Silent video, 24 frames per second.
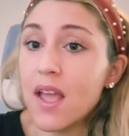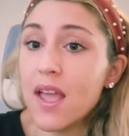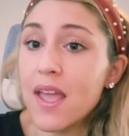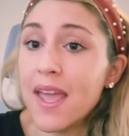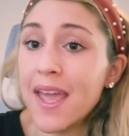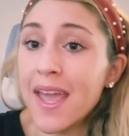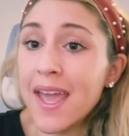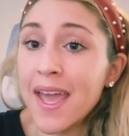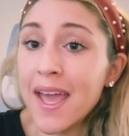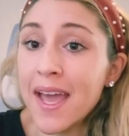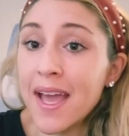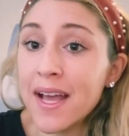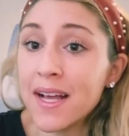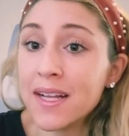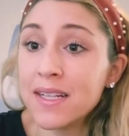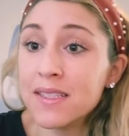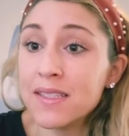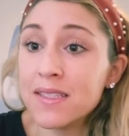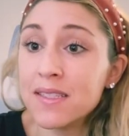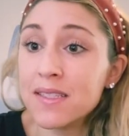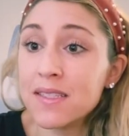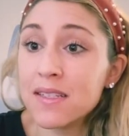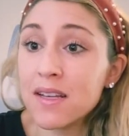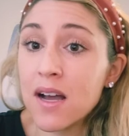
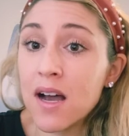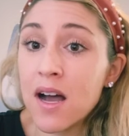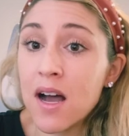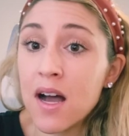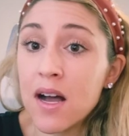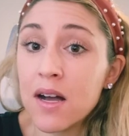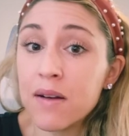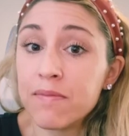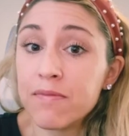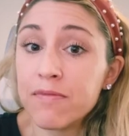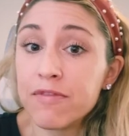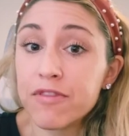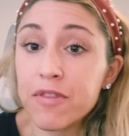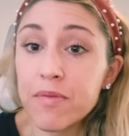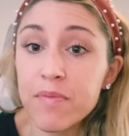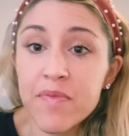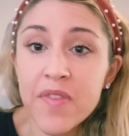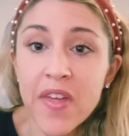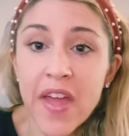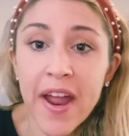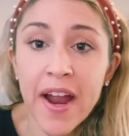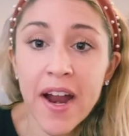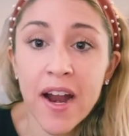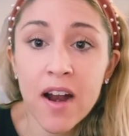And from
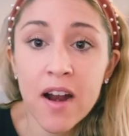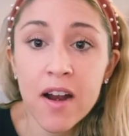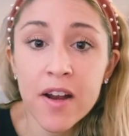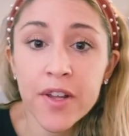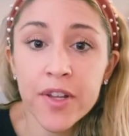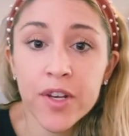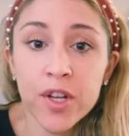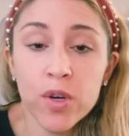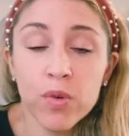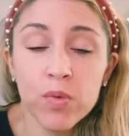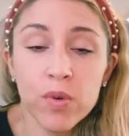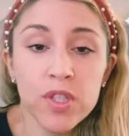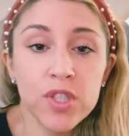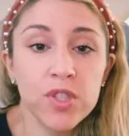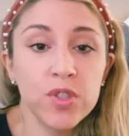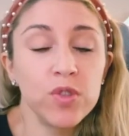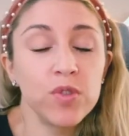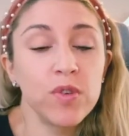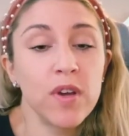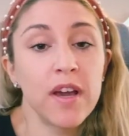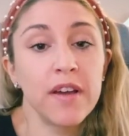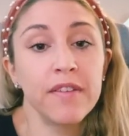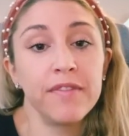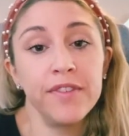there, you know, once
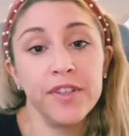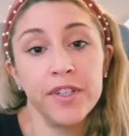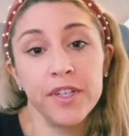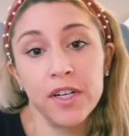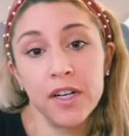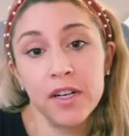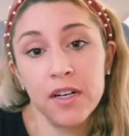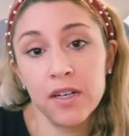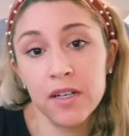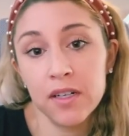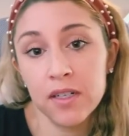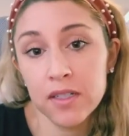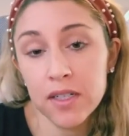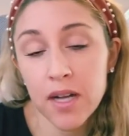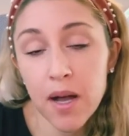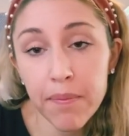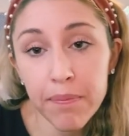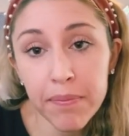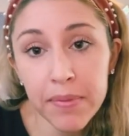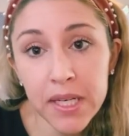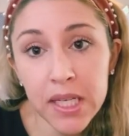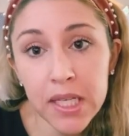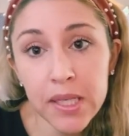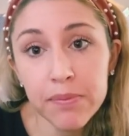you have your
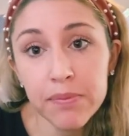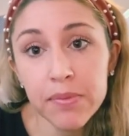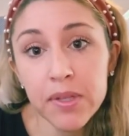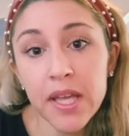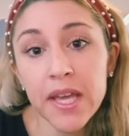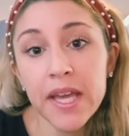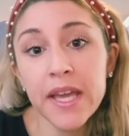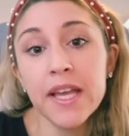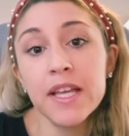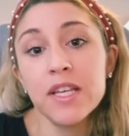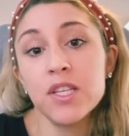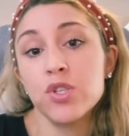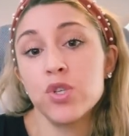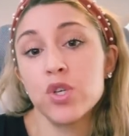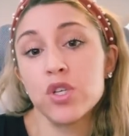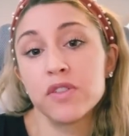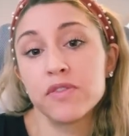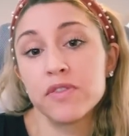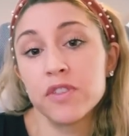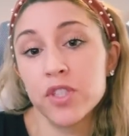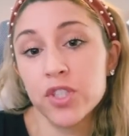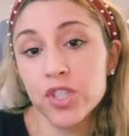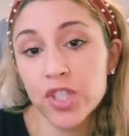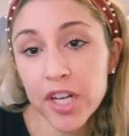company in place, you
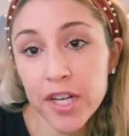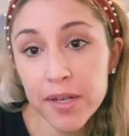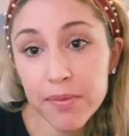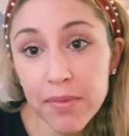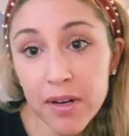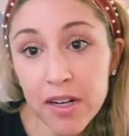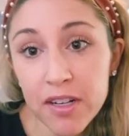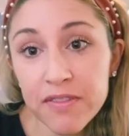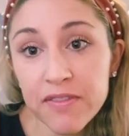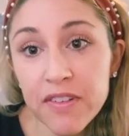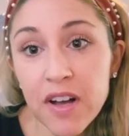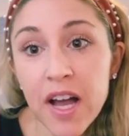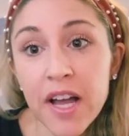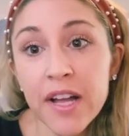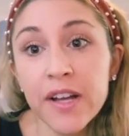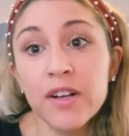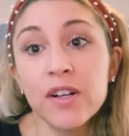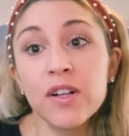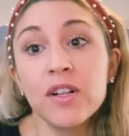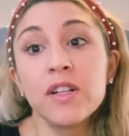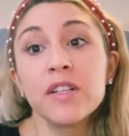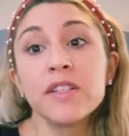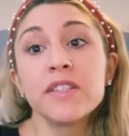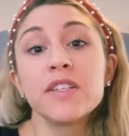have your trademark
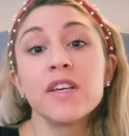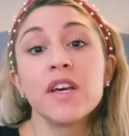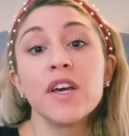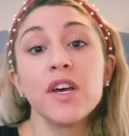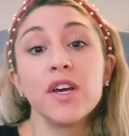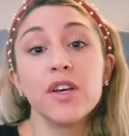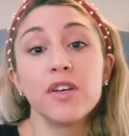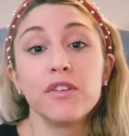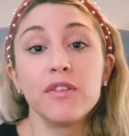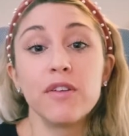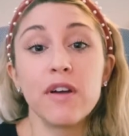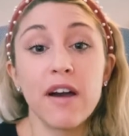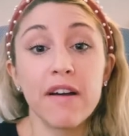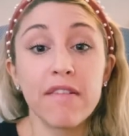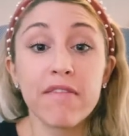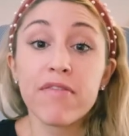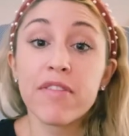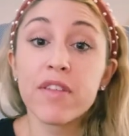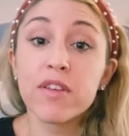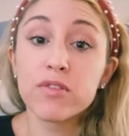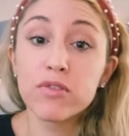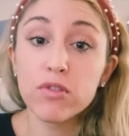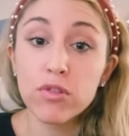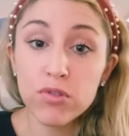filed, you have
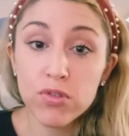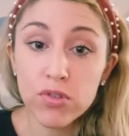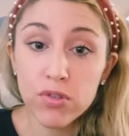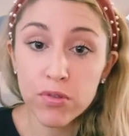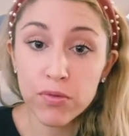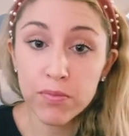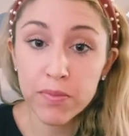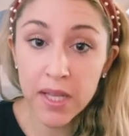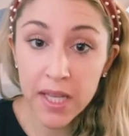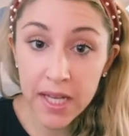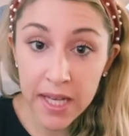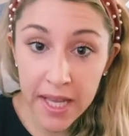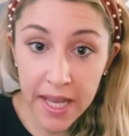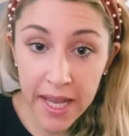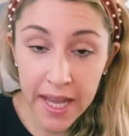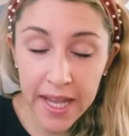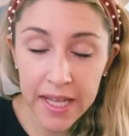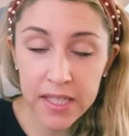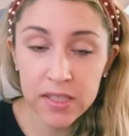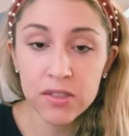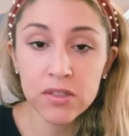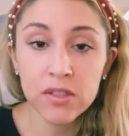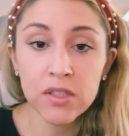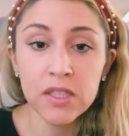the social media
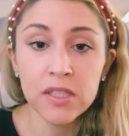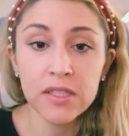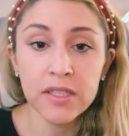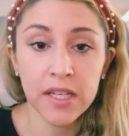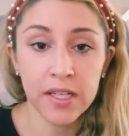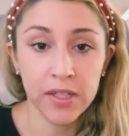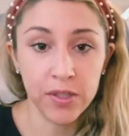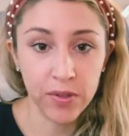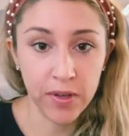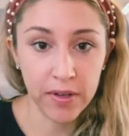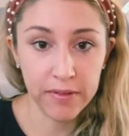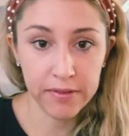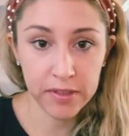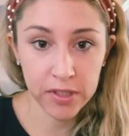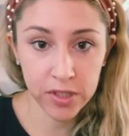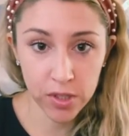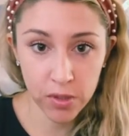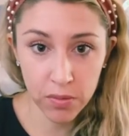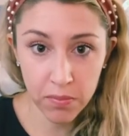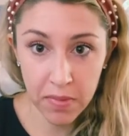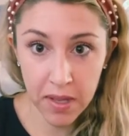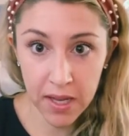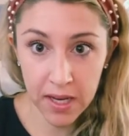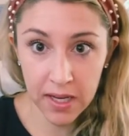handles, and you have your
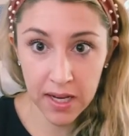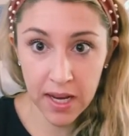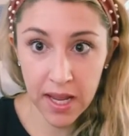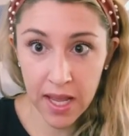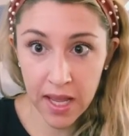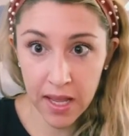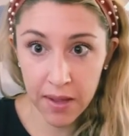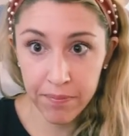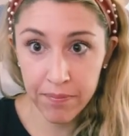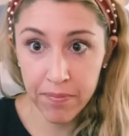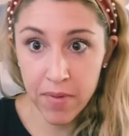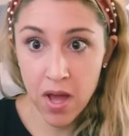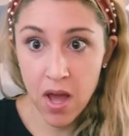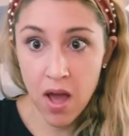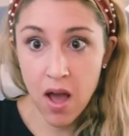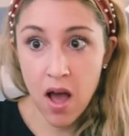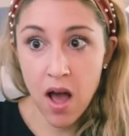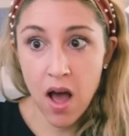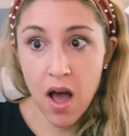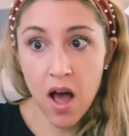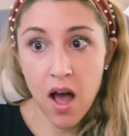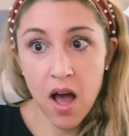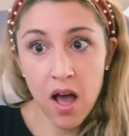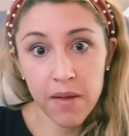domain
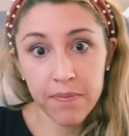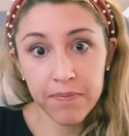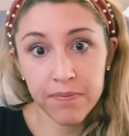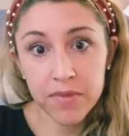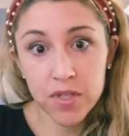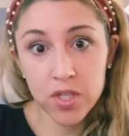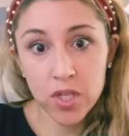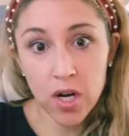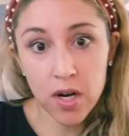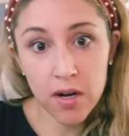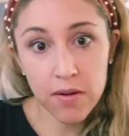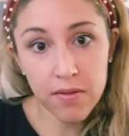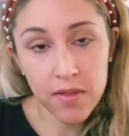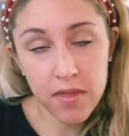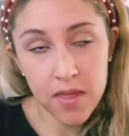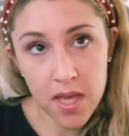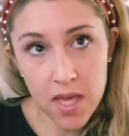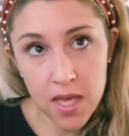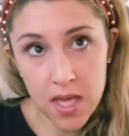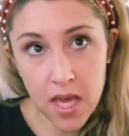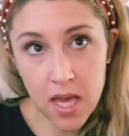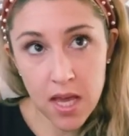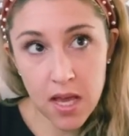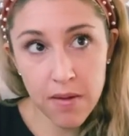name, start
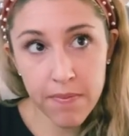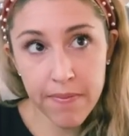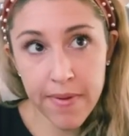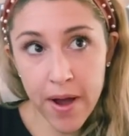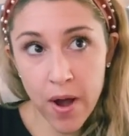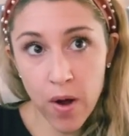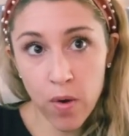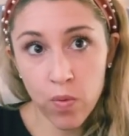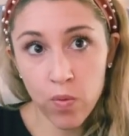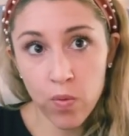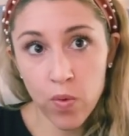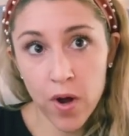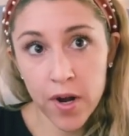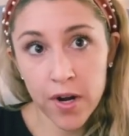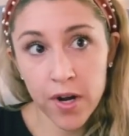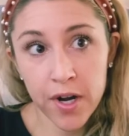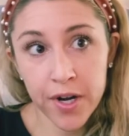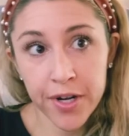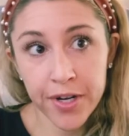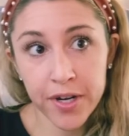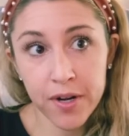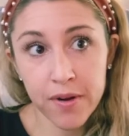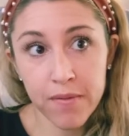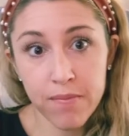thinking about what
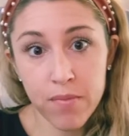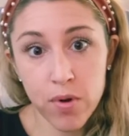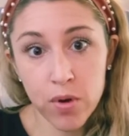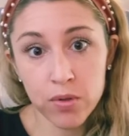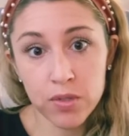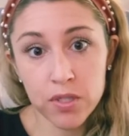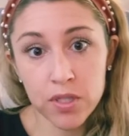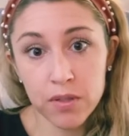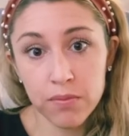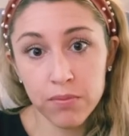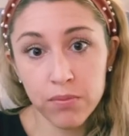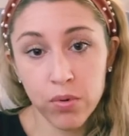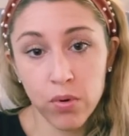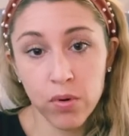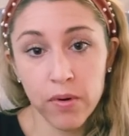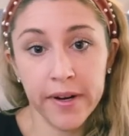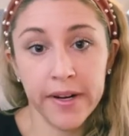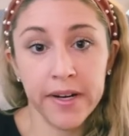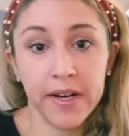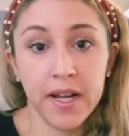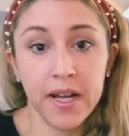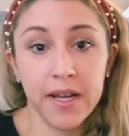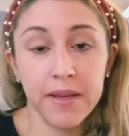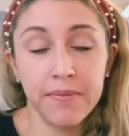are your most
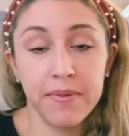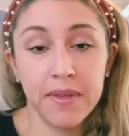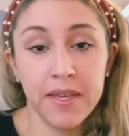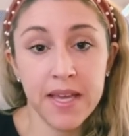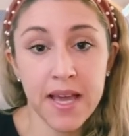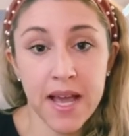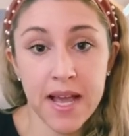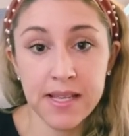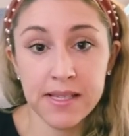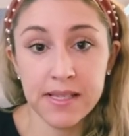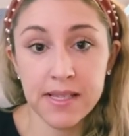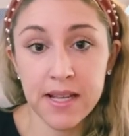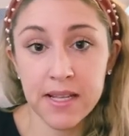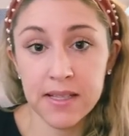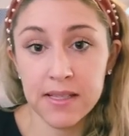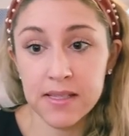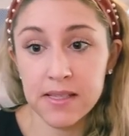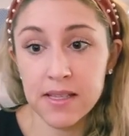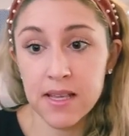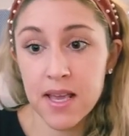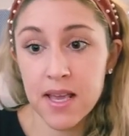important IP assets.